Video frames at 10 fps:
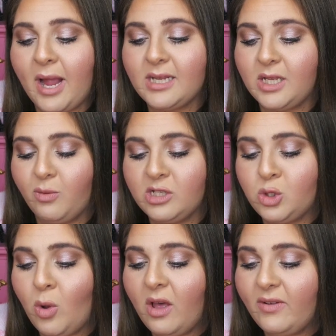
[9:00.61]
Maxx. It was
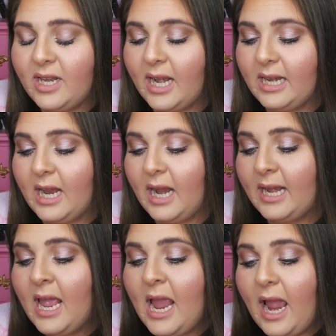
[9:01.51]
$12.99,
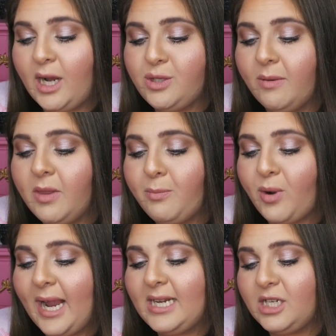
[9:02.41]
and it's from the
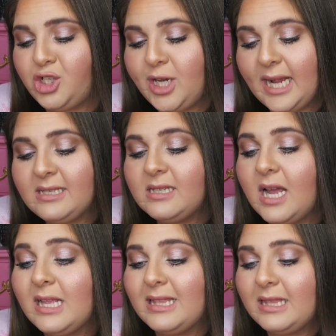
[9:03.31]
brand
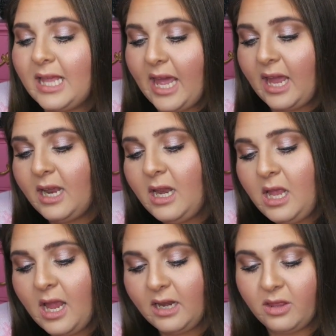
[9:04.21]
Chestnut
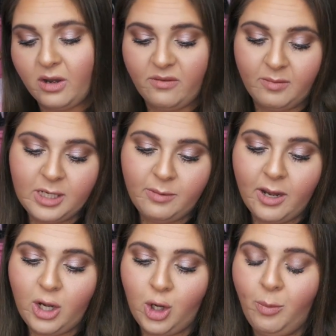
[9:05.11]
Lane. Any other information
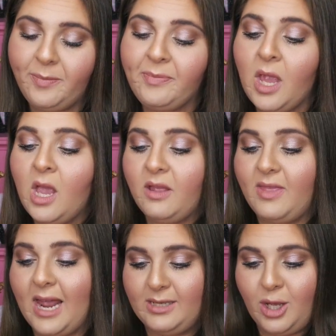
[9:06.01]
about it? Nope.
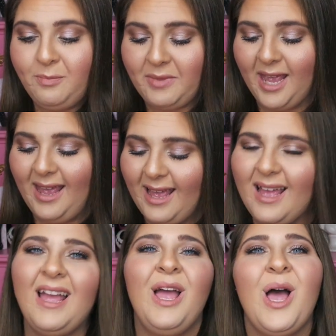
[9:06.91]
That is all.
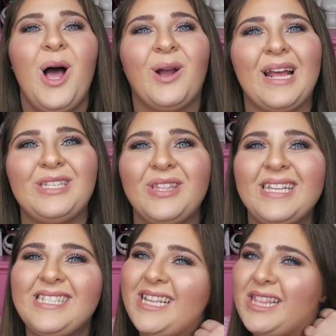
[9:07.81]
Okay, so
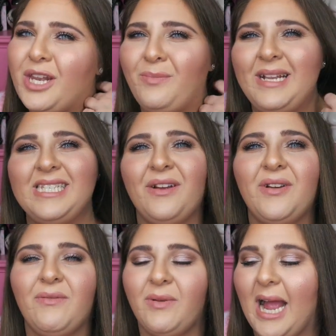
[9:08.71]
this is a little bit
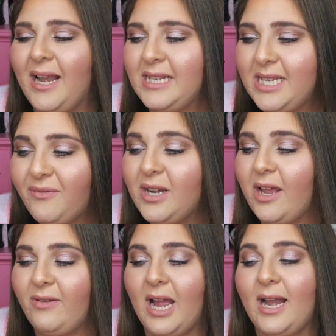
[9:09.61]
different
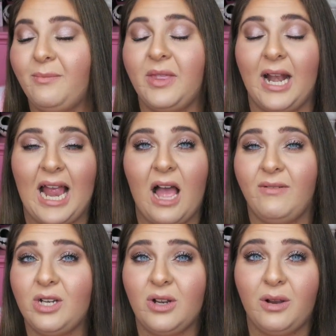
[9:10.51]
of an item that I
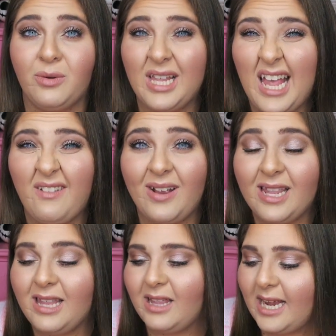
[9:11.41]
have. I don't really have
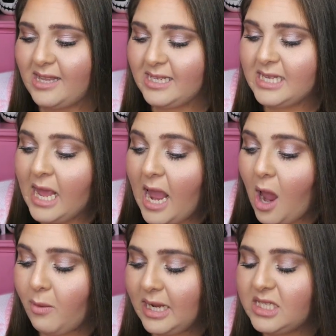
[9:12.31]
anything like this.
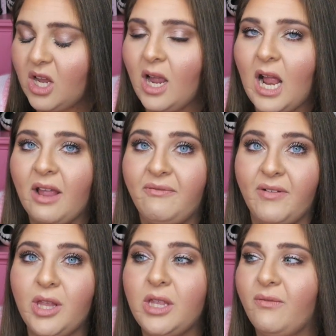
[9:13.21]
And when I saw it, I
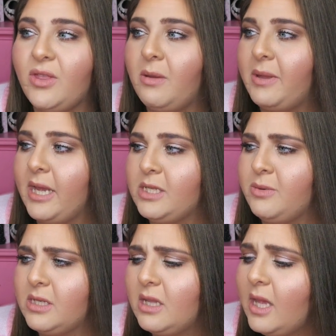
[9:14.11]
fell in love with it because
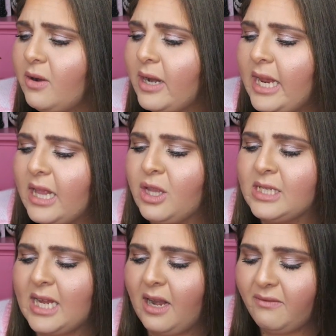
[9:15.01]
it was glittery. It
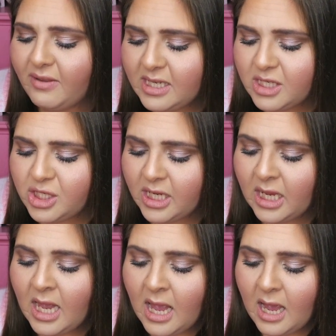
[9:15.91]
looks kind of
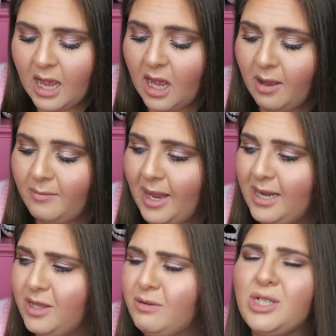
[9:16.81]
vintagey,
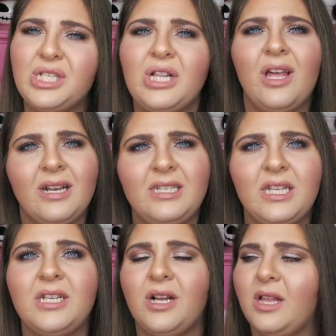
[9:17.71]
and there was just a lot of
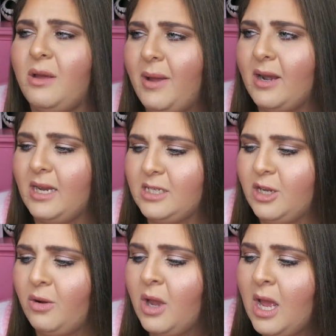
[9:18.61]
detail about it. And
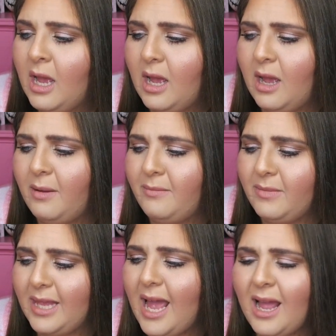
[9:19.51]
so,
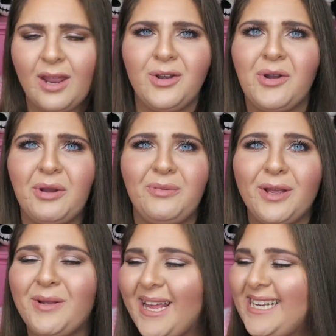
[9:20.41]
yeah, I don't know. I
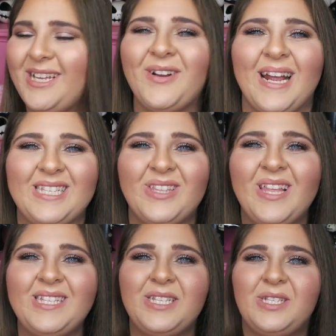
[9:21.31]
really, really liked it. Okay, so
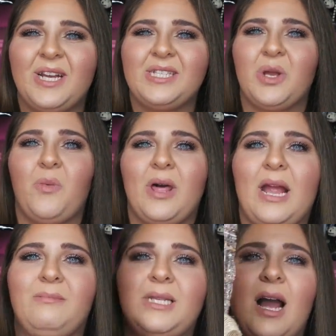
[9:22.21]
this is just what
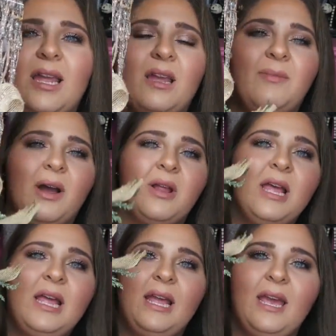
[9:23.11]
I'm talking about.
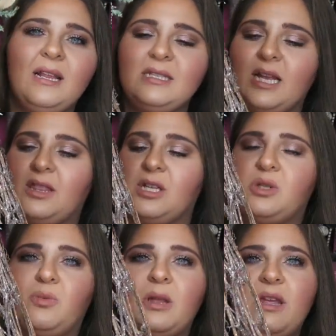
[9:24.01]
It is like
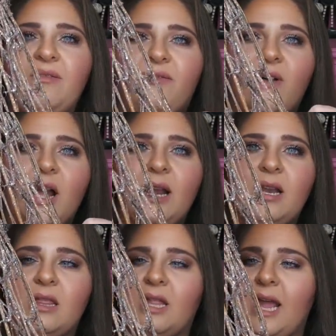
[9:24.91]
this really
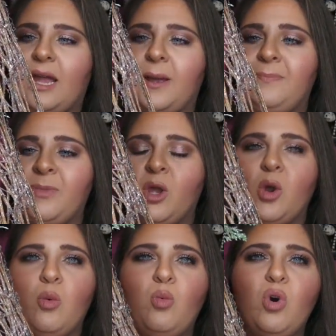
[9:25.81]
fun, like
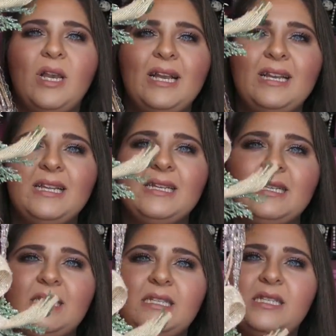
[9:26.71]
wooden
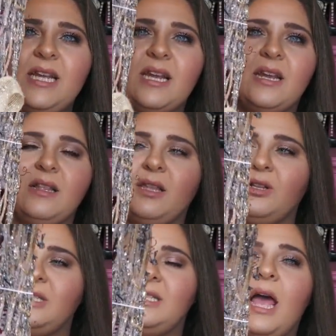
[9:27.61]
stick
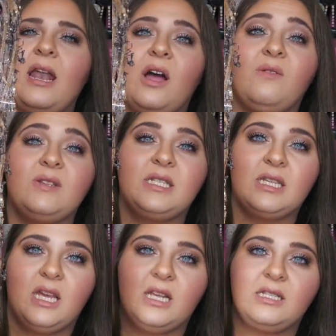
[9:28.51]
little set of
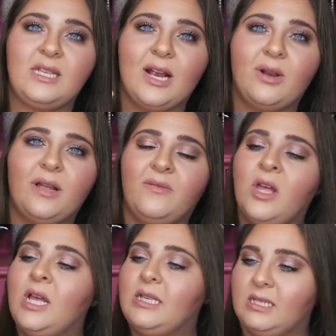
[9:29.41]
skis, decorative
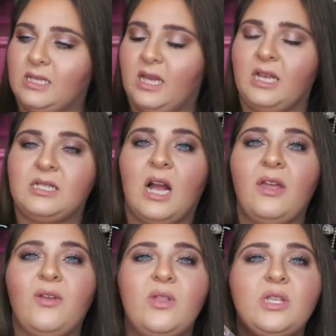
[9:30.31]
skis.
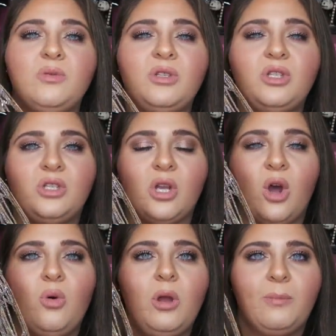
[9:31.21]
I thought this was
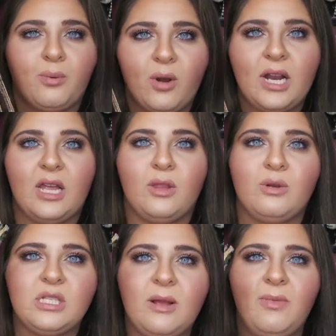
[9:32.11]
so pretty. There
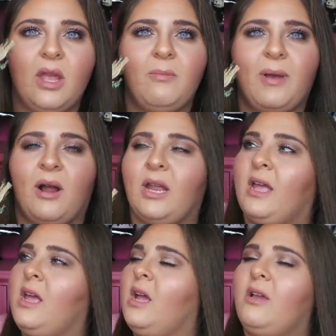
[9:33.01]
was something about
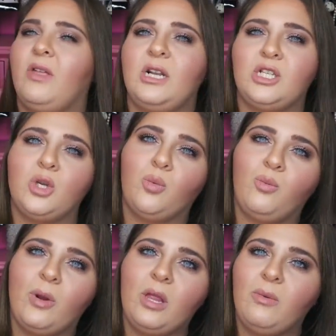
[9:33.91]
it that I just
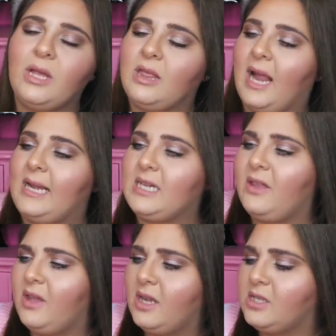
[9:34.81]
really, really liked.
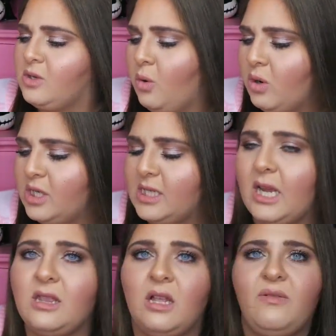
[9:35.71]
I think it's gorgeous.
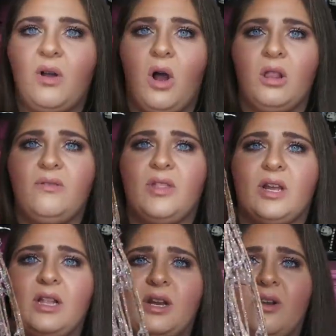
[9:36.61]
I love all of
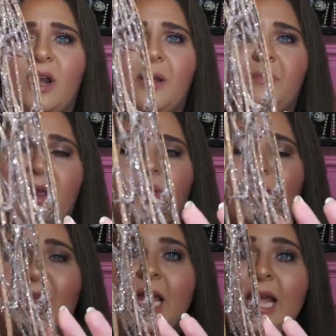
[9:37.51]
the glitter on it, by the
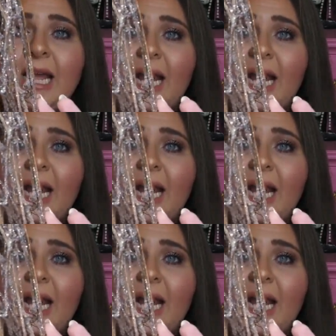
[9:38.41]
way.